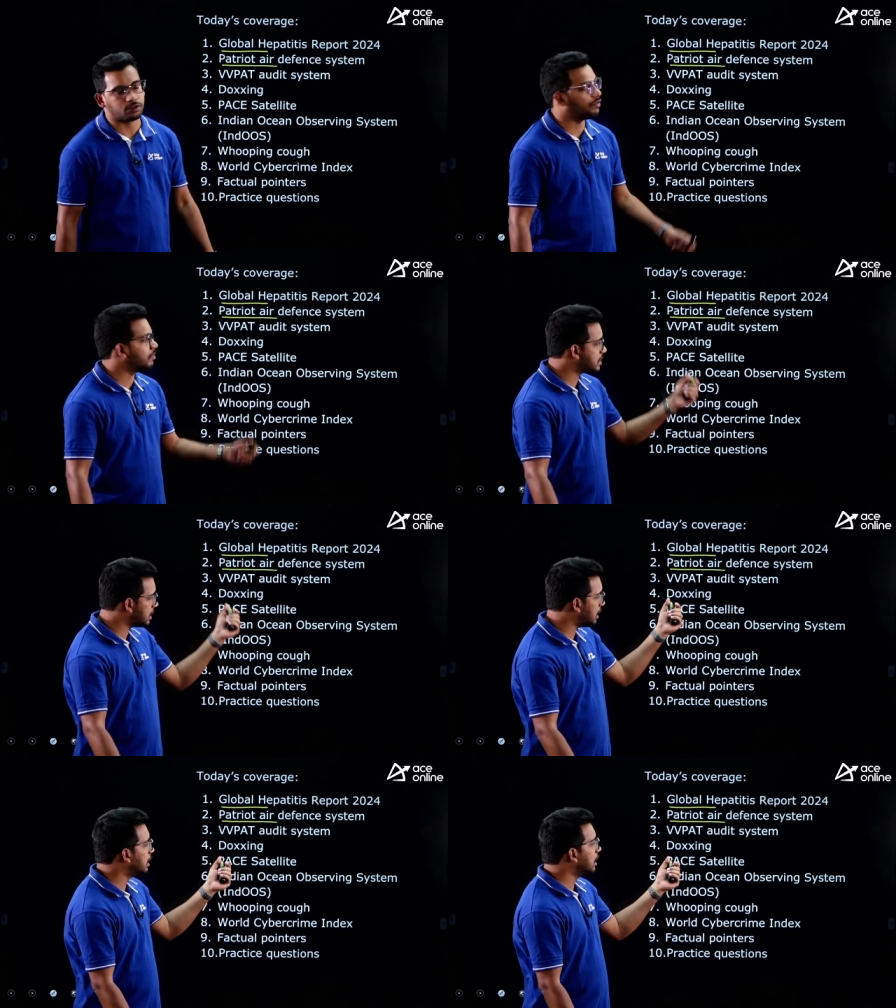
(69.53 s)
So, we will
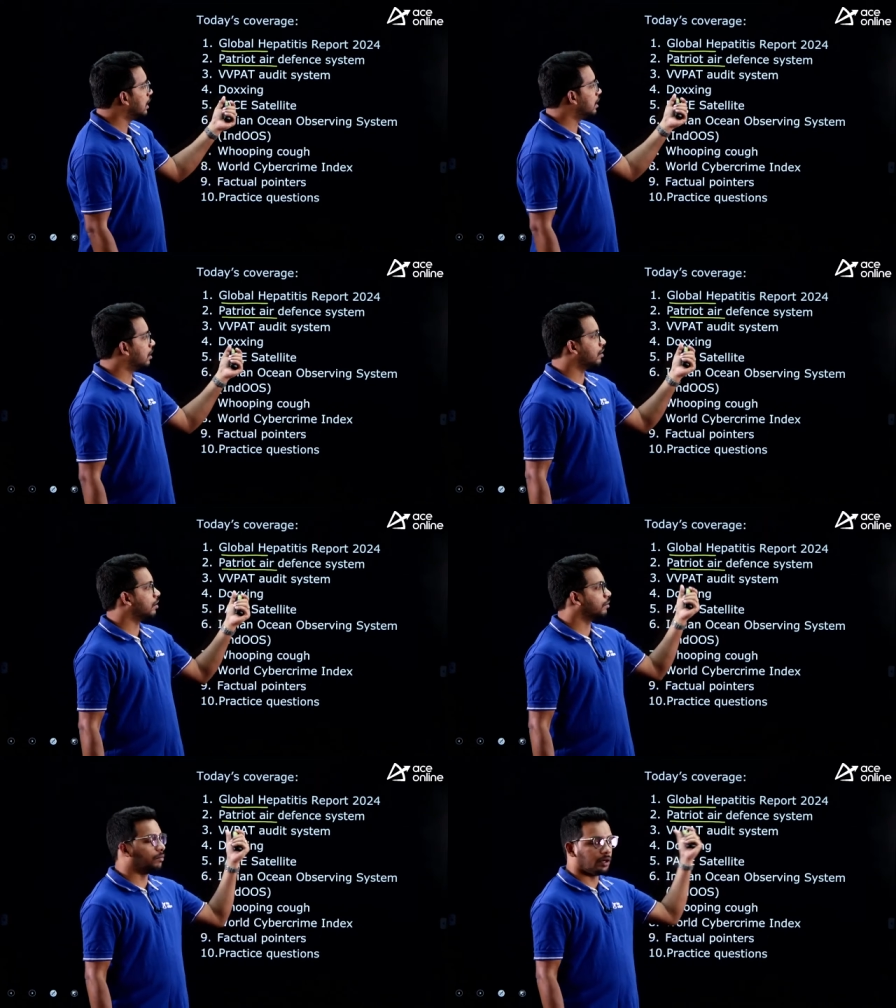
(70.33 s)
see
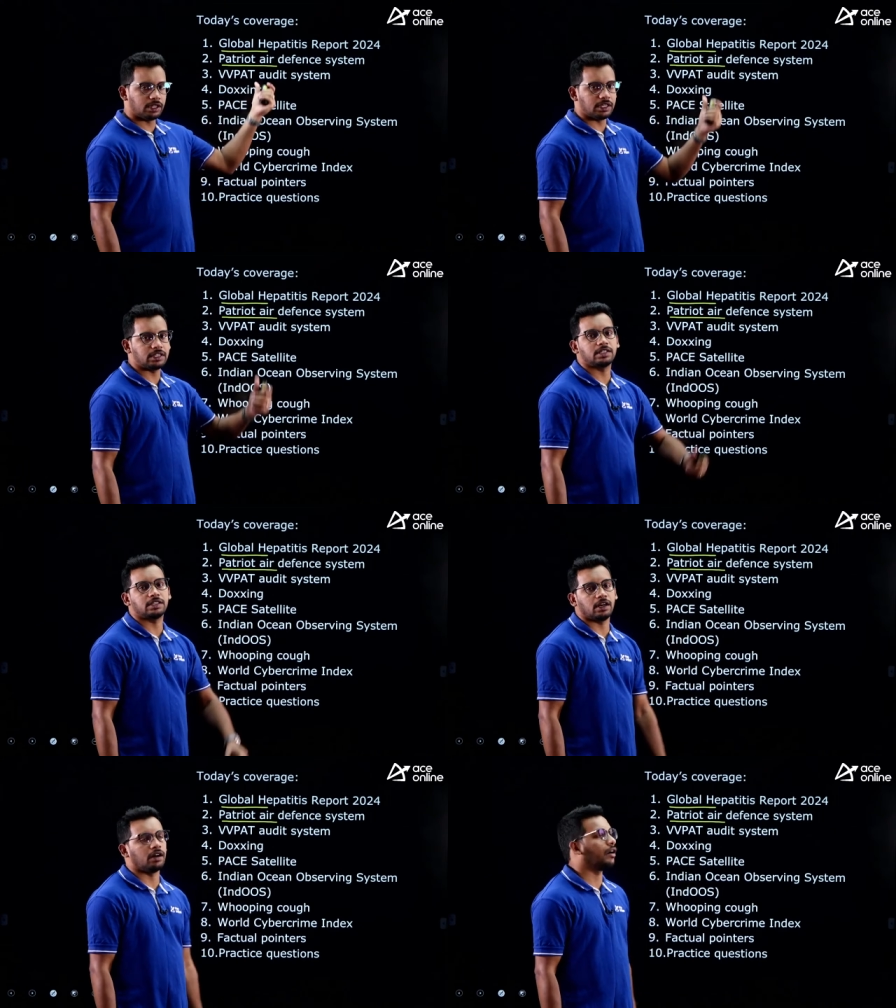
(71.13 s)
uh,
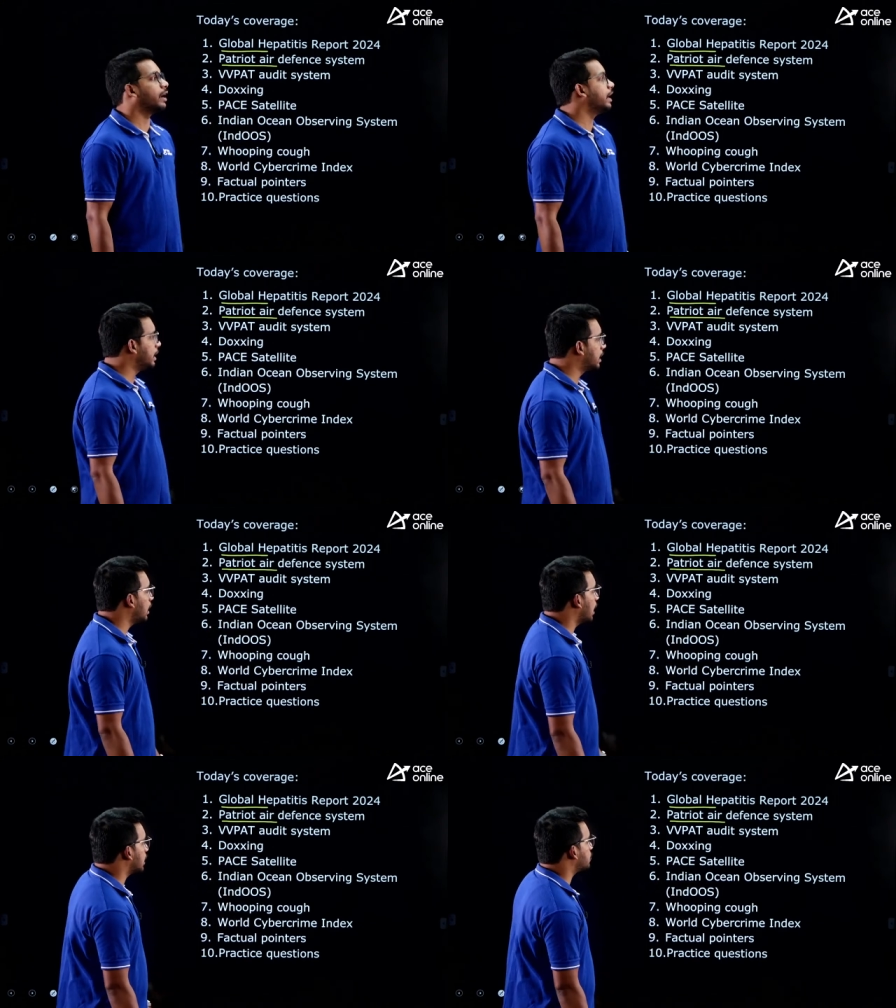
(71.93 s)
this uh, in
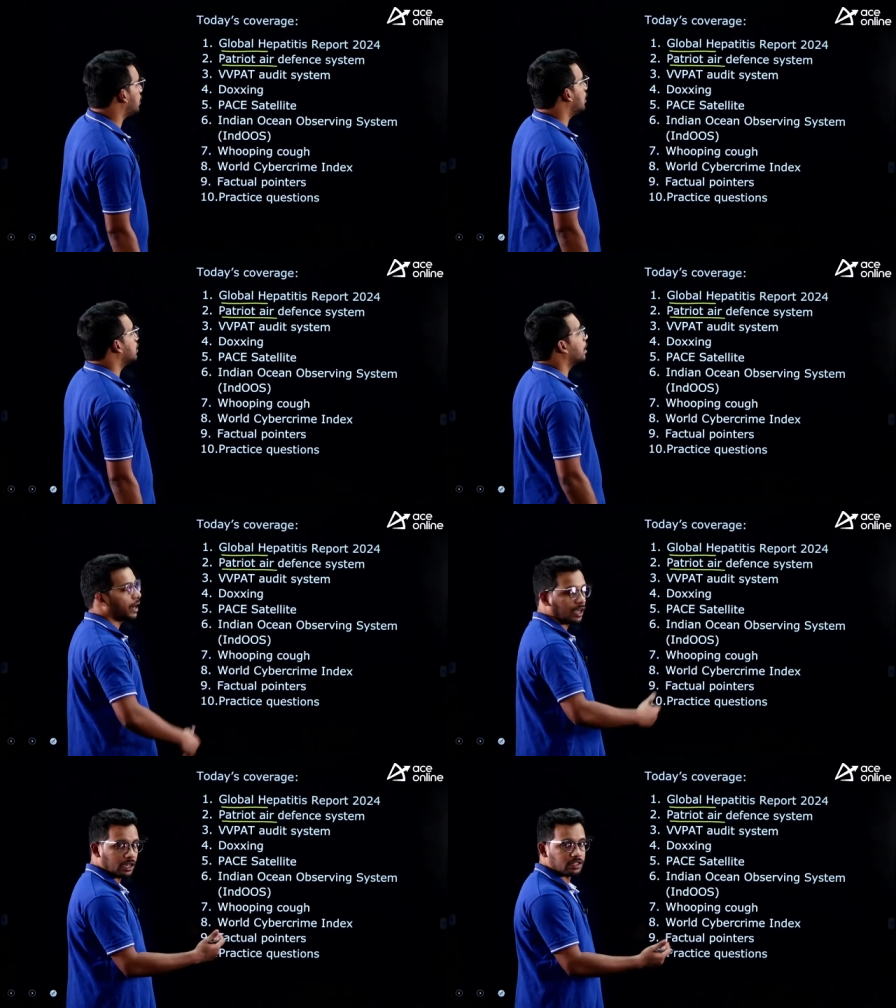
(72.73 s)
detail as well the
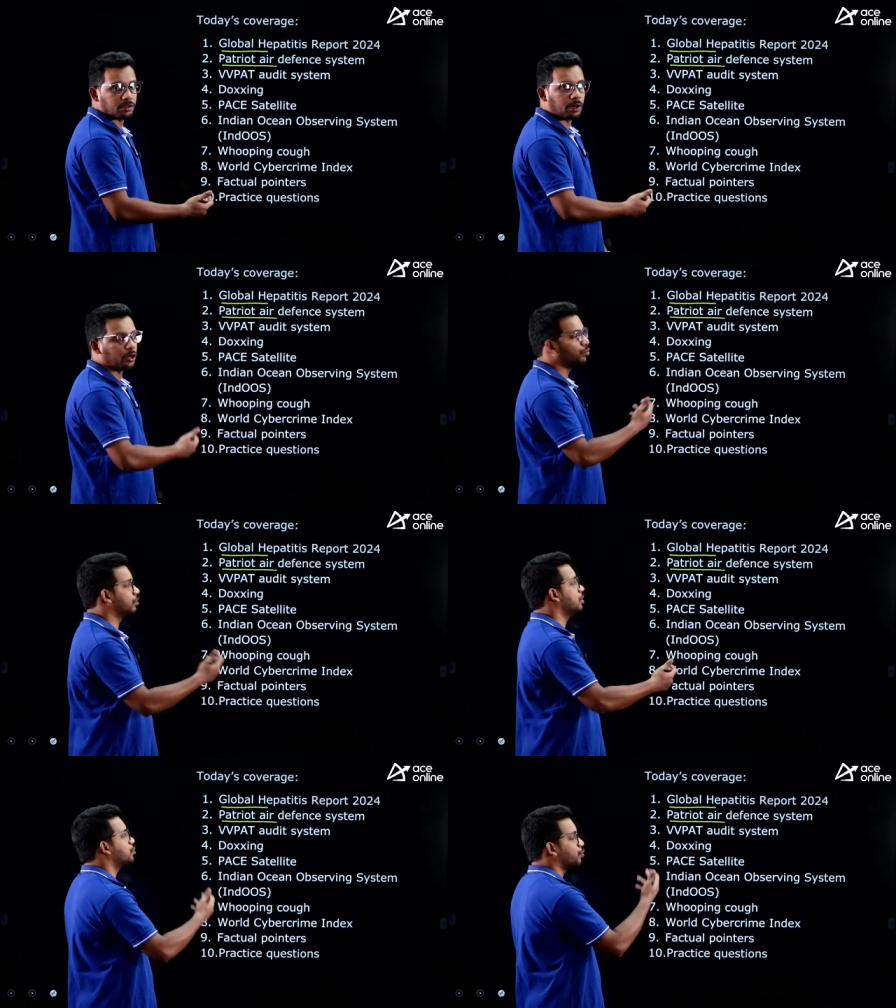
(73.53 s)
mechanism and who
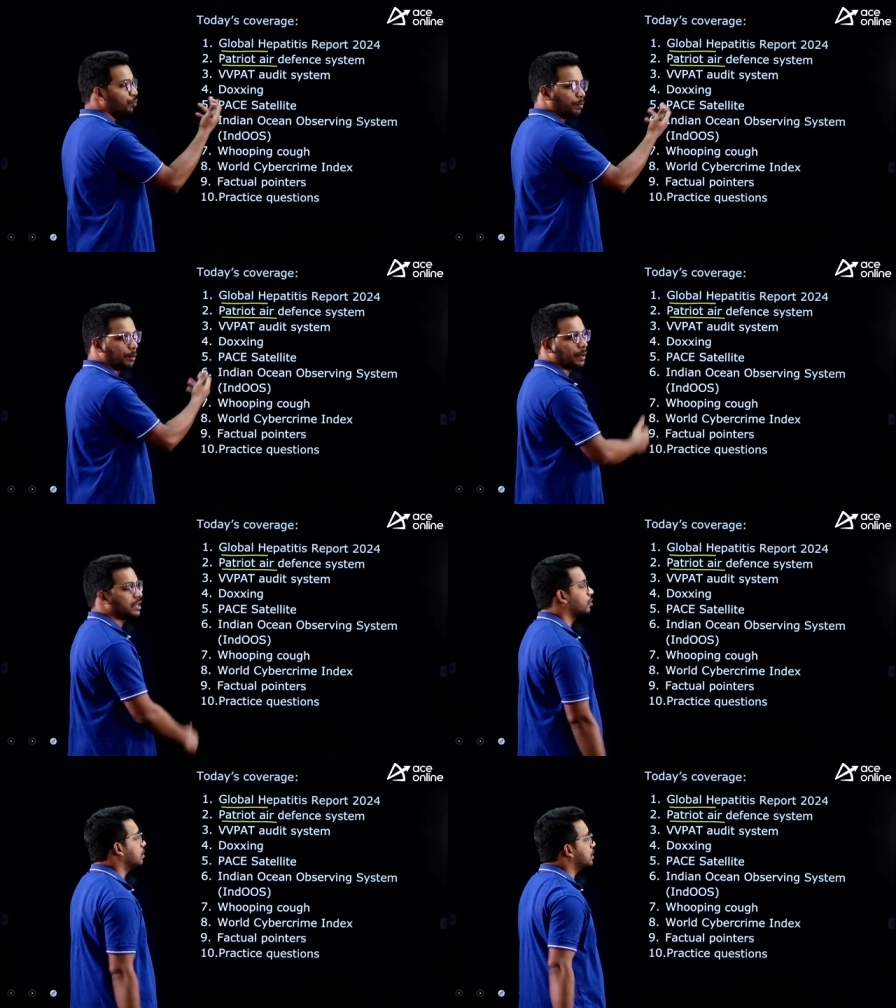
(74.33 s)
gives who
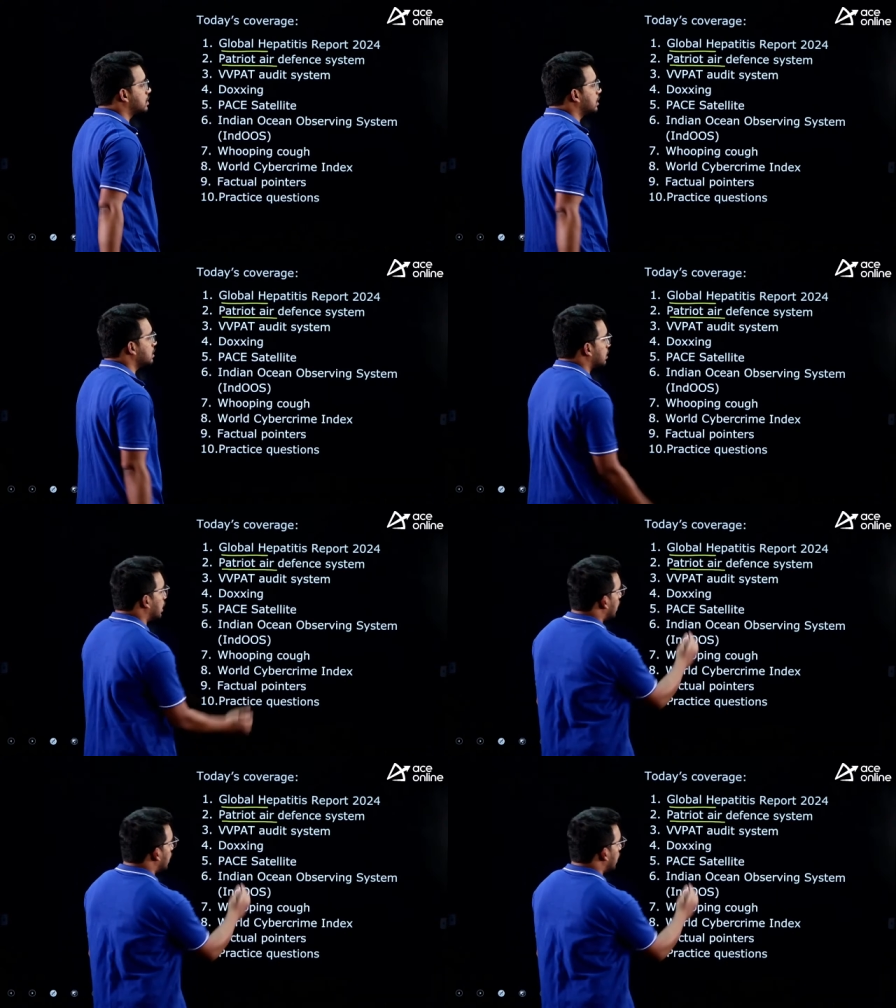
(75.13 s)
prepares all these things